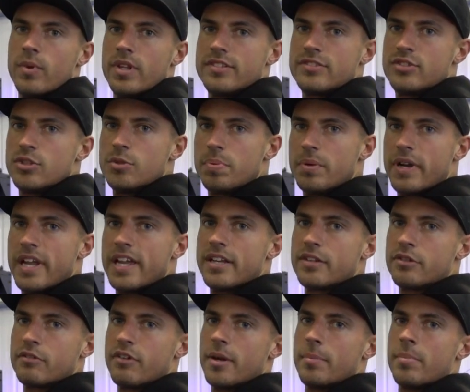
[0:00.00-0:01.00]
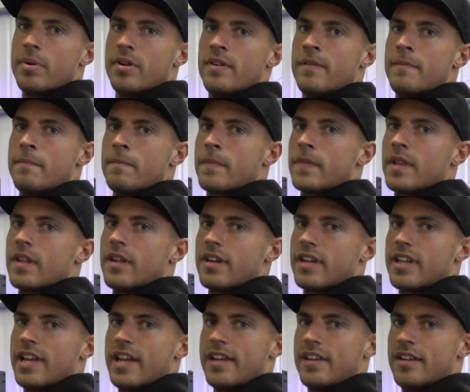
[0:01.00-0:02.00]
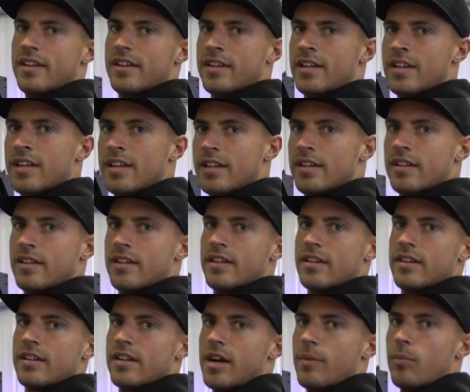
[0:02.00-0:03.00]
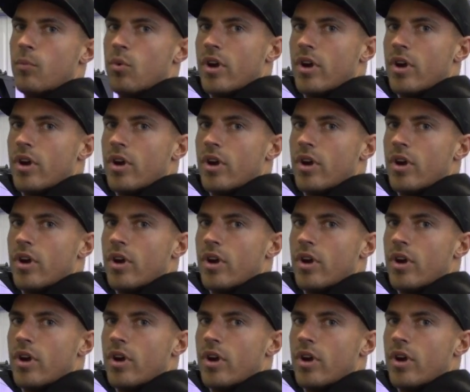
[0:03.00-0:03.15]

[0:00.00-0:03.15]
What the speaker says: with a supinated grip, okay? I'm